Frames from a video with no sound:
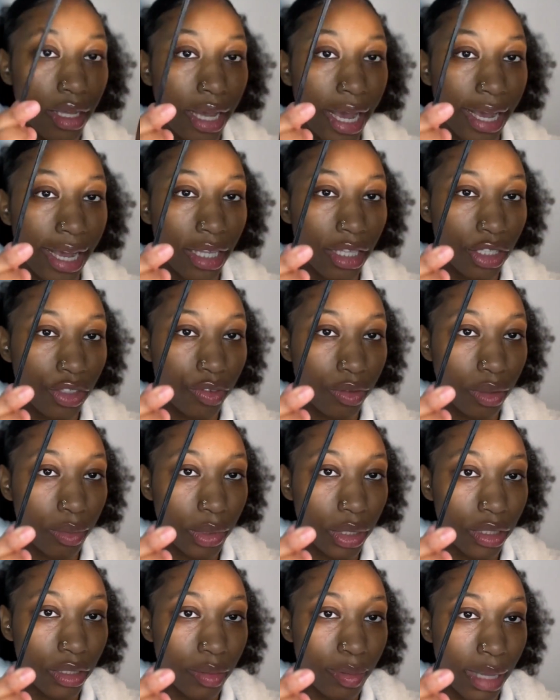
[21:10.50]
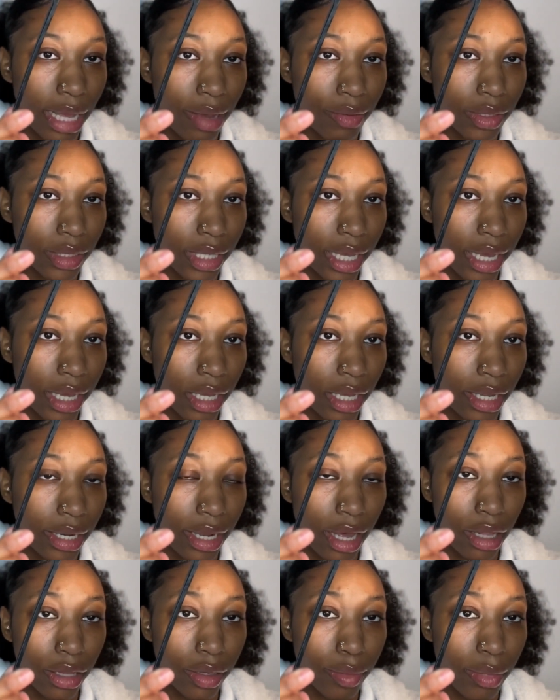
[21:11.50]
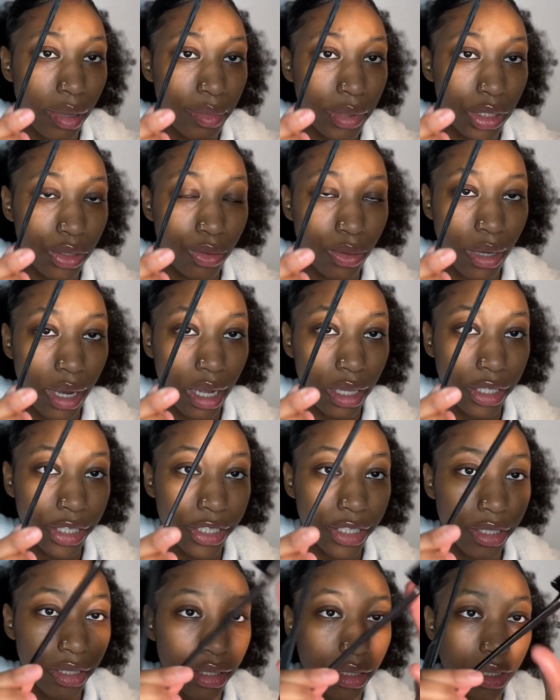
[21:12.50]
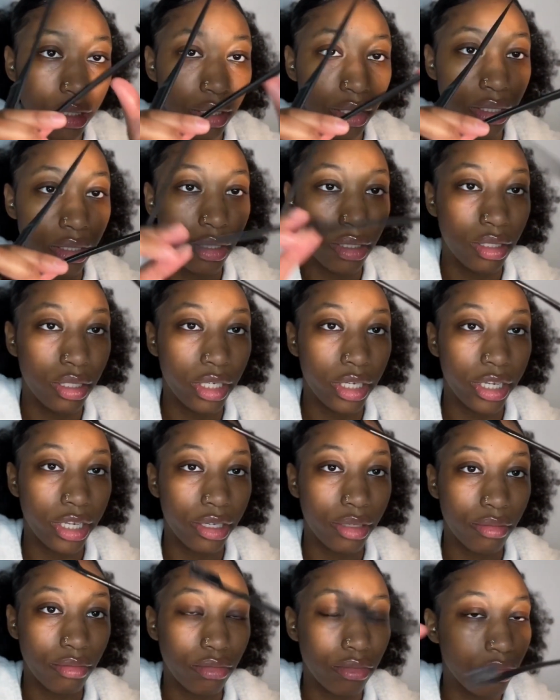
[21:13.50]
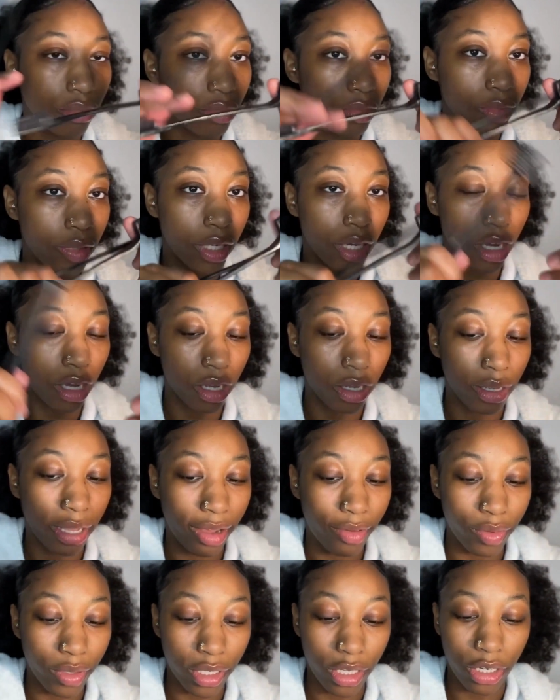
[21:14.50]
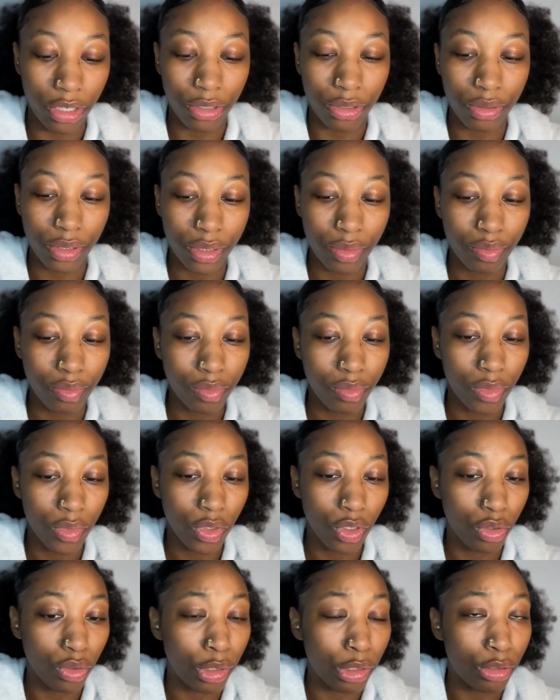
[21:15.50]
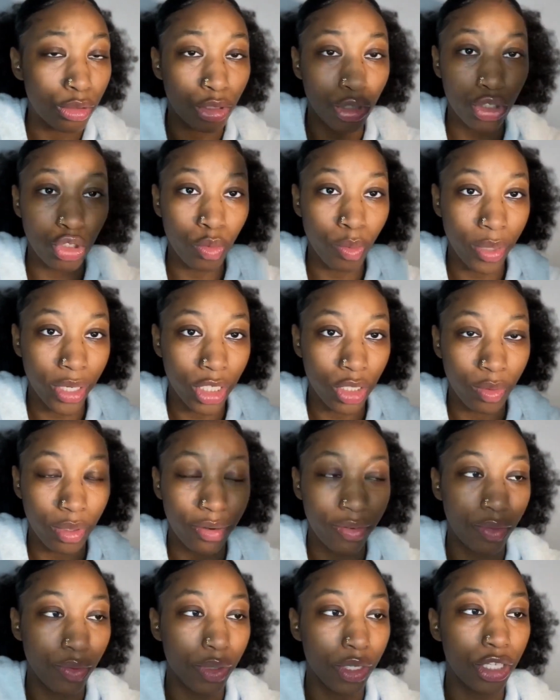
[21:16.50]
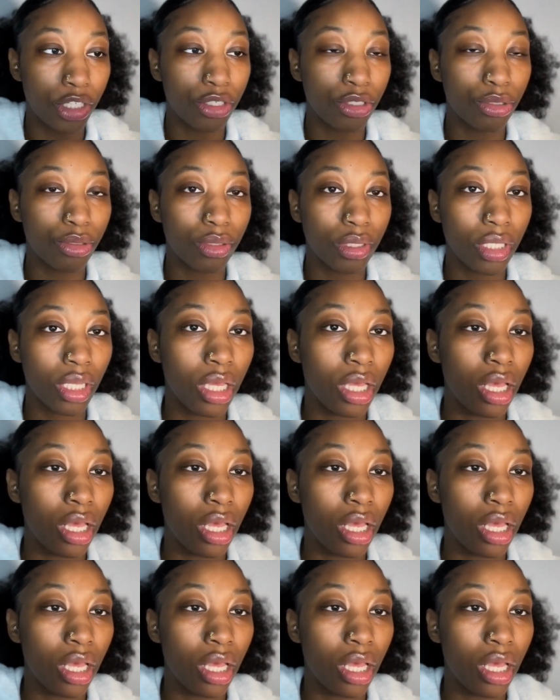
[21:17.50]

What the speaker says: I got this from the beauty supply. It was like $1, maybe $2. You know, we all have one of those. You use a toothbrush, whatever you want to use.